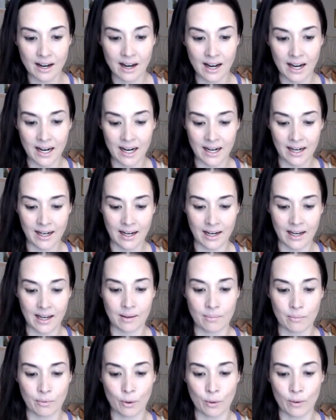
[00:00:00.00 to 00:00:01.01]
I
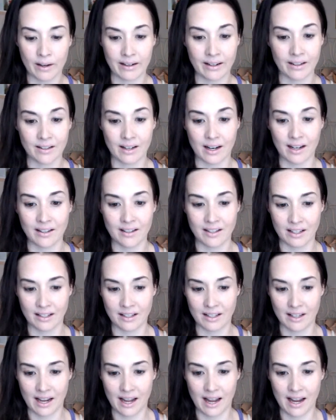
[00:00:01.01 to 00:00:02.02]
am quite exhausted
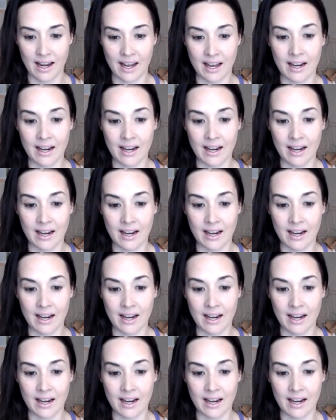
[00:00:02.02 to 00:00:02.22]
today.